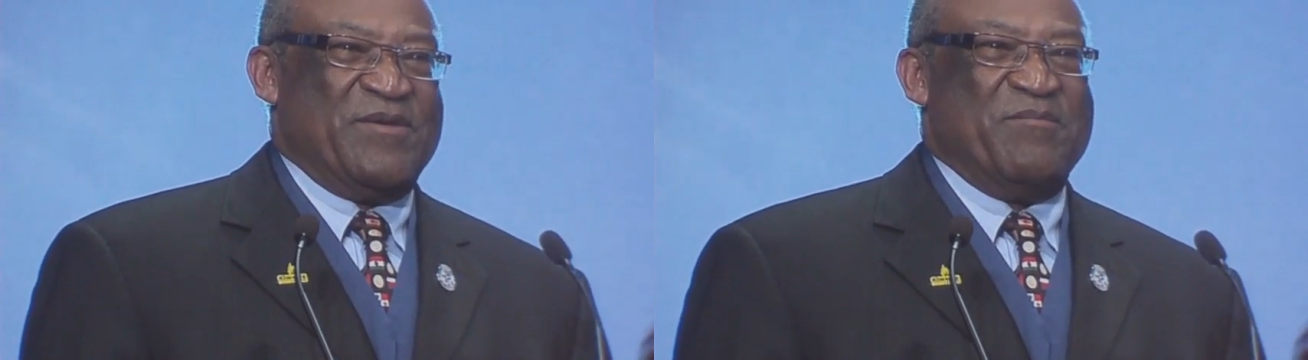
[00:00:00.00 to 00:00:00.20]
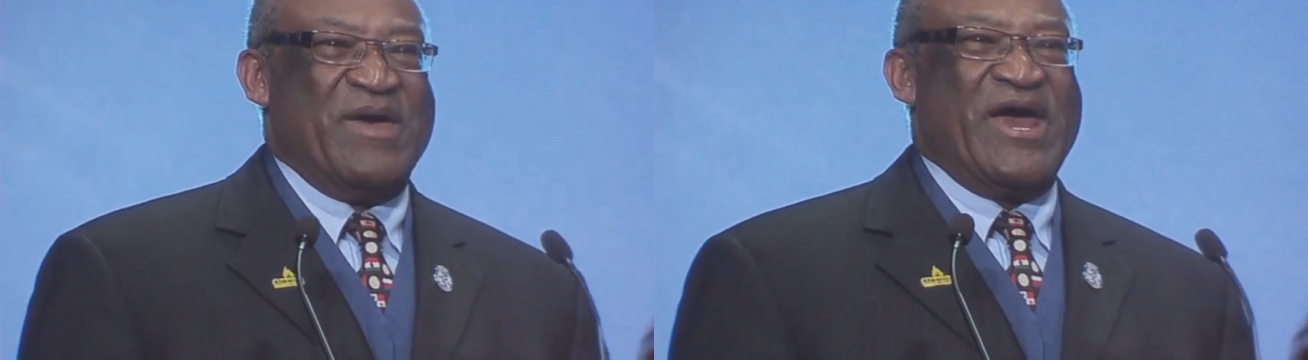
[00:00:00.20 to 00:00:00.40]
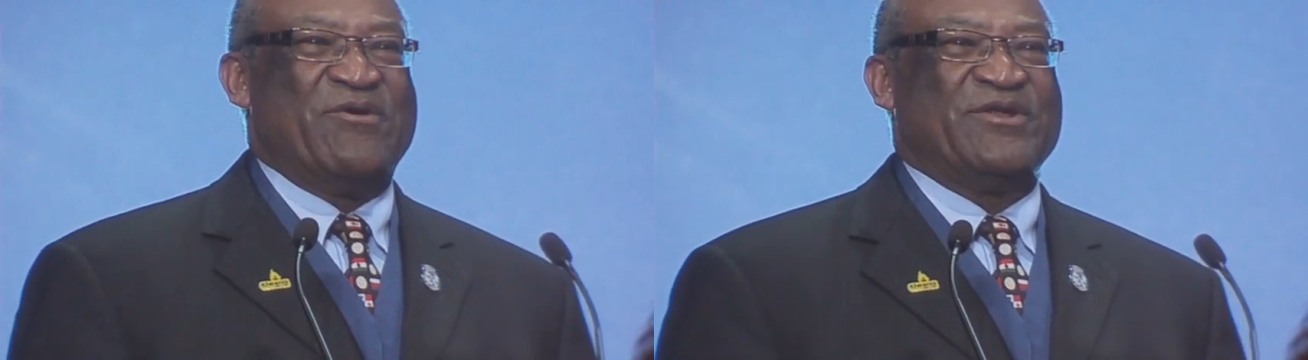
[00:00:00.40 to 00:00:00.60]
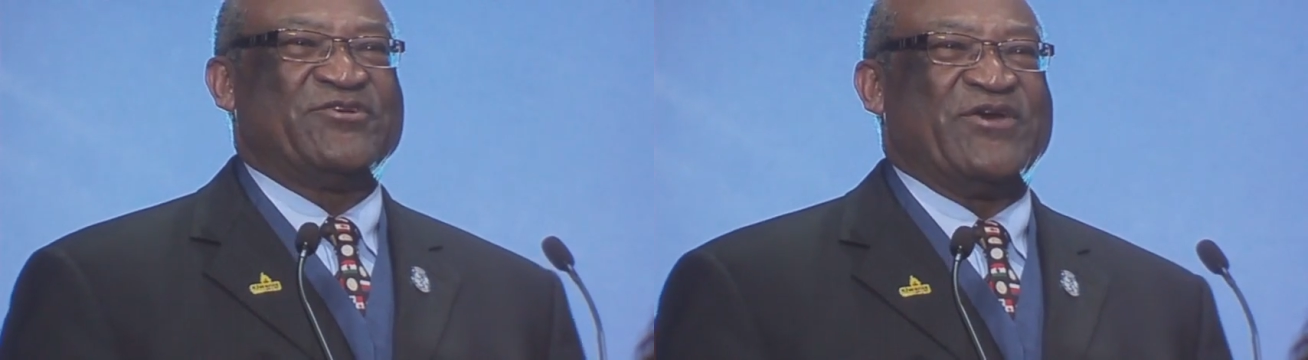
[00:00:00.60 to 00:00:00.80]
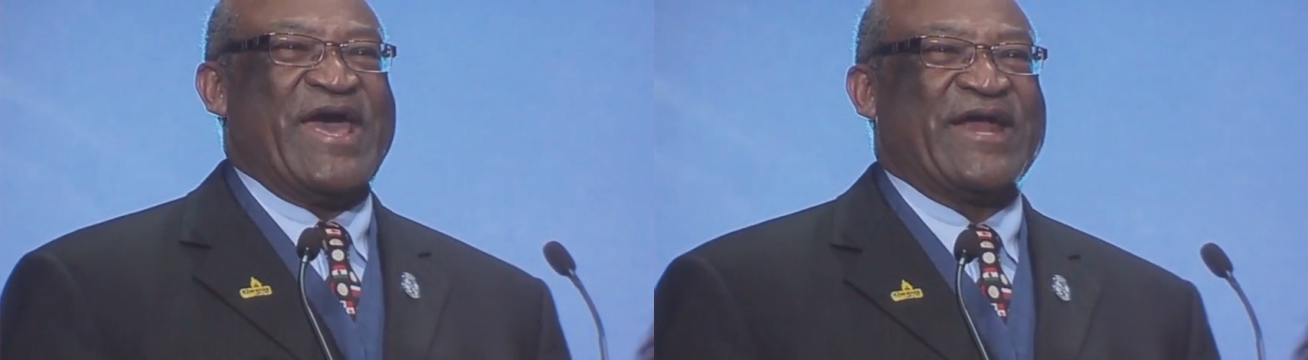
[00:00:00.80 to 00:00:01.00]
Married
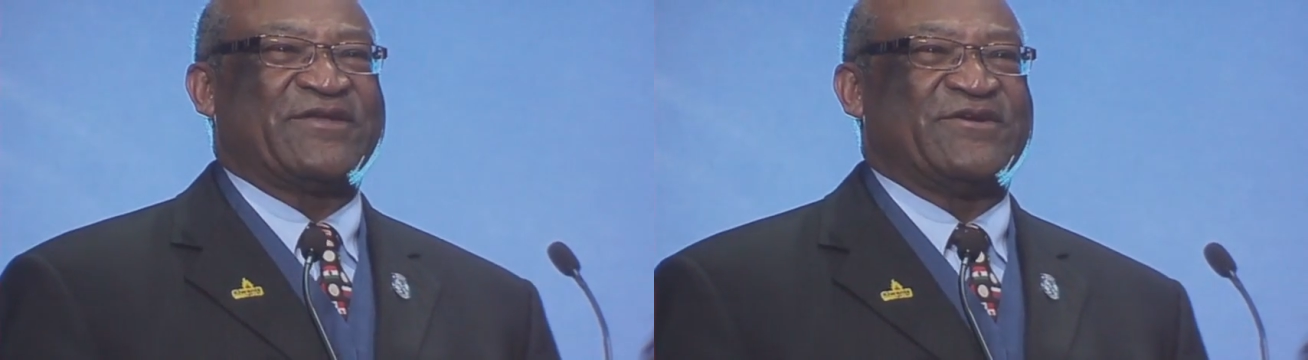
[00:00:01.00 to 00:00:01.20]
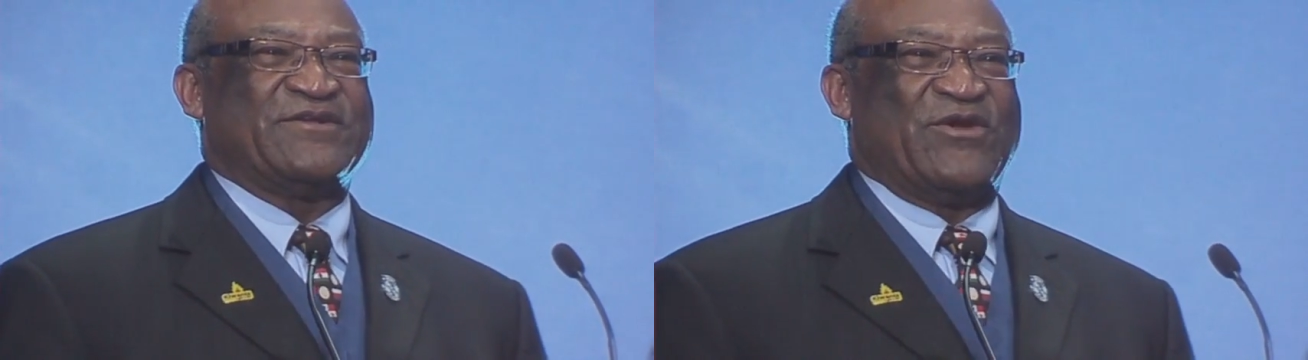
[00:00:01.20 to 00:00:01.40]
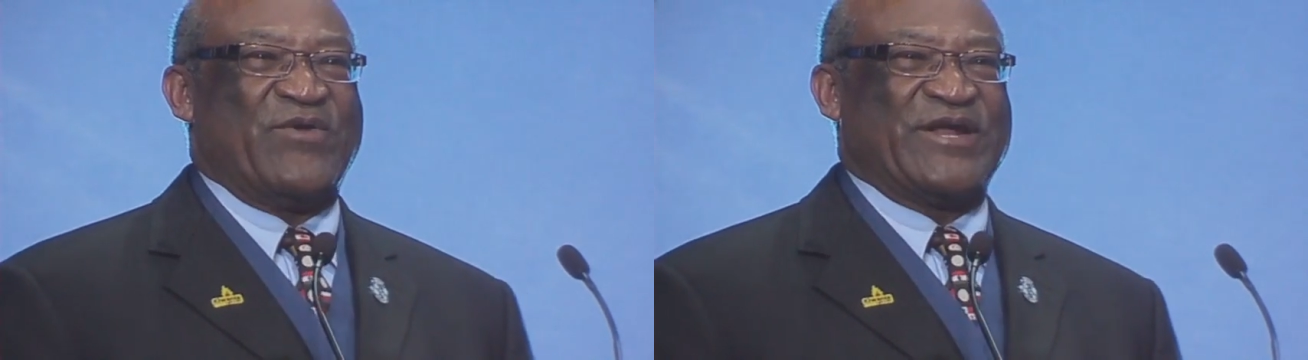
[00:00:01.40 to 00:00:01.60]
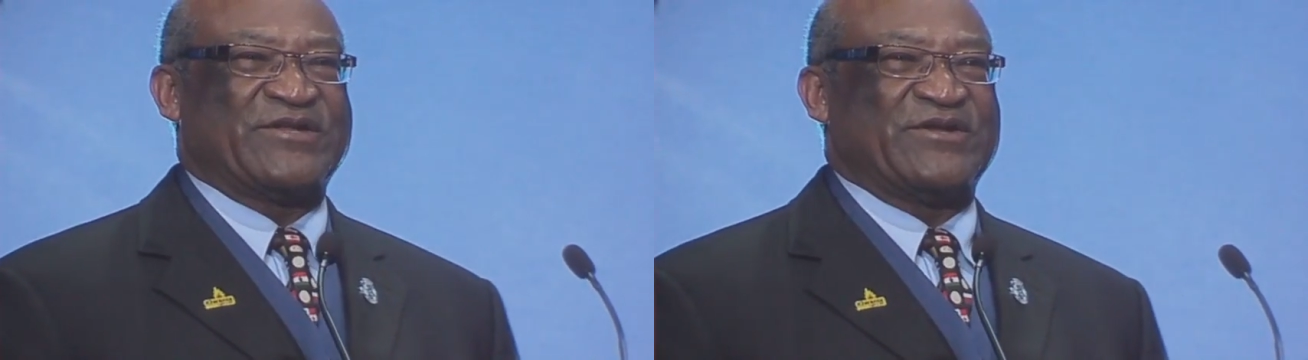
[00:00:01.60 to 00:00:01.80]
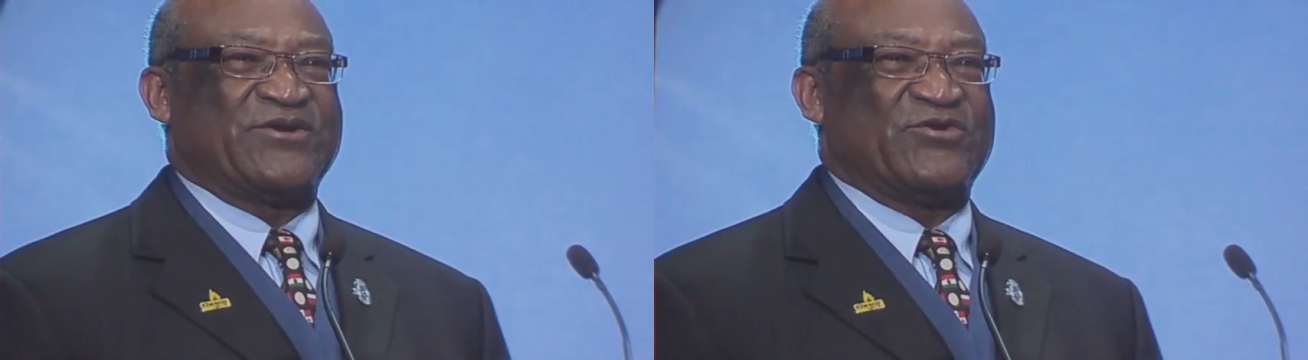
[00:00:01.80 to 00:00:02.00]
to actor and
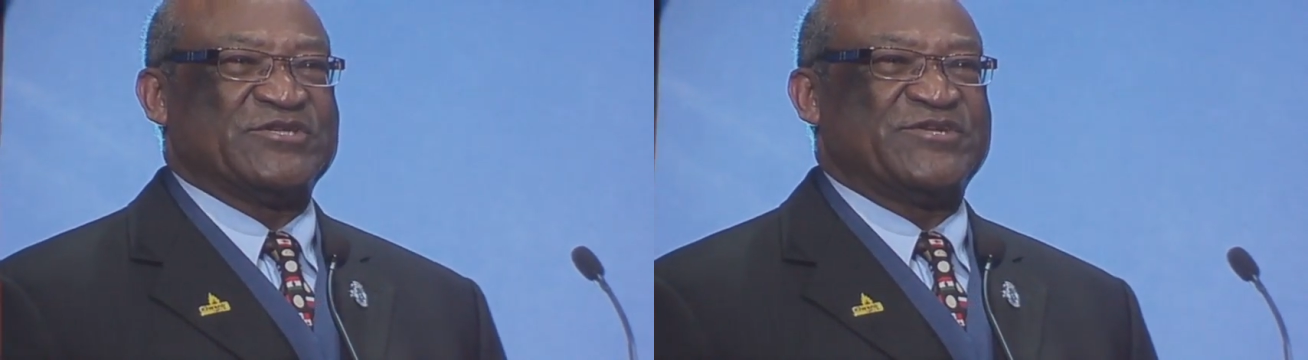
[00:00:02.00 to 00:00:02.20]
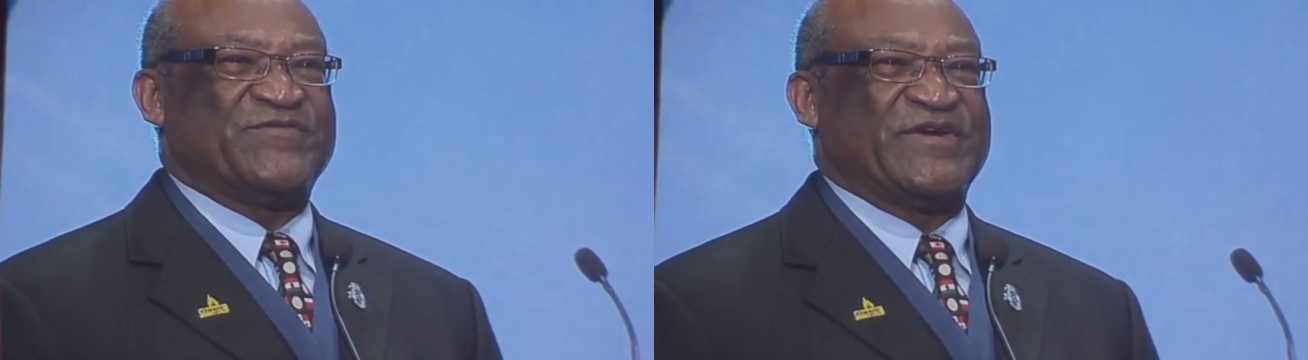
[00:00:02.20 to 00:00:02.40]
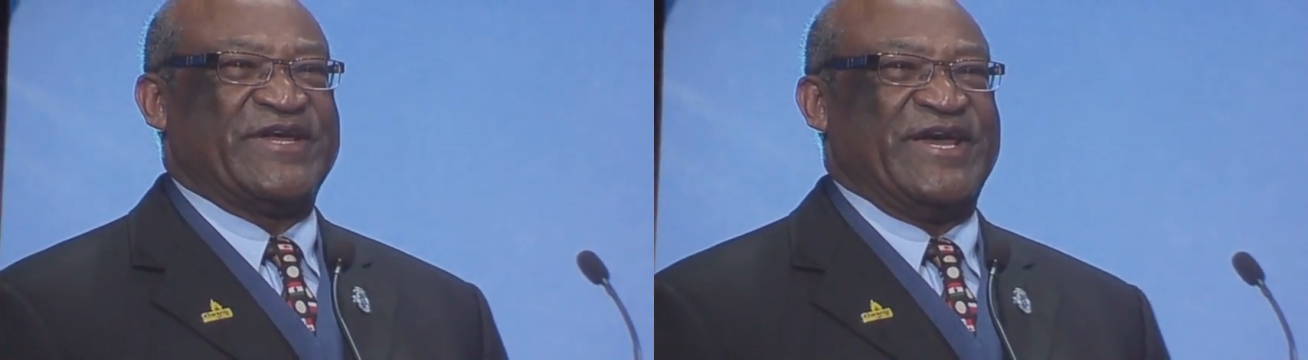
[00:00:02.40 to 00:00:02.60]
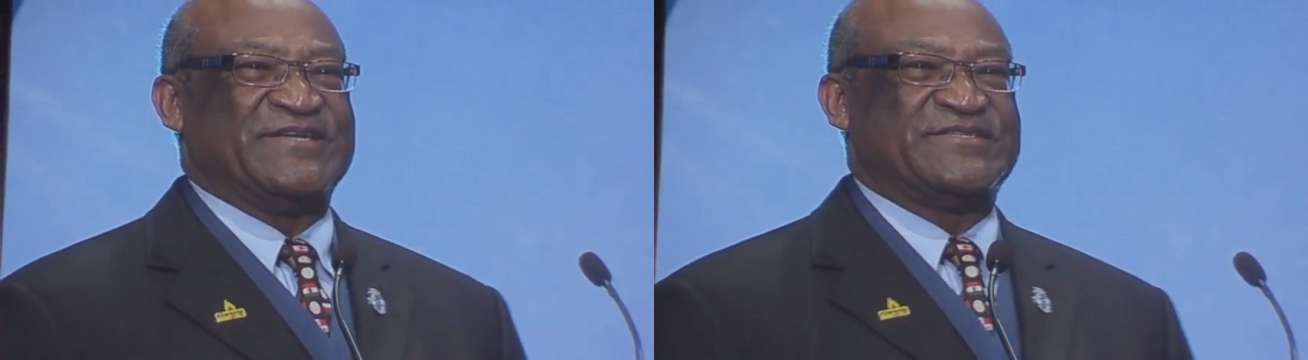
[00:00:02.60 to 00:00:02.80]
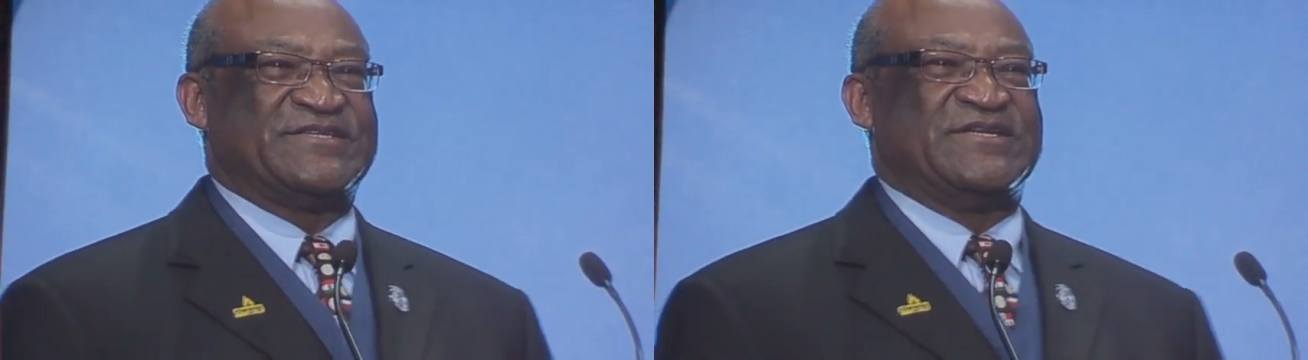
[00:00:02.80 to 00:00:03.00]
director Christopher
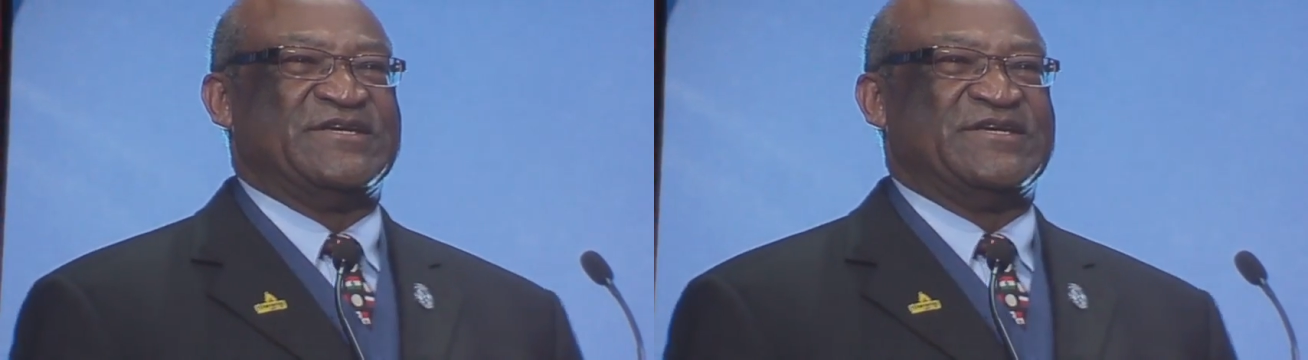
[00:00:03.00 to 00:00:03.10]
Guest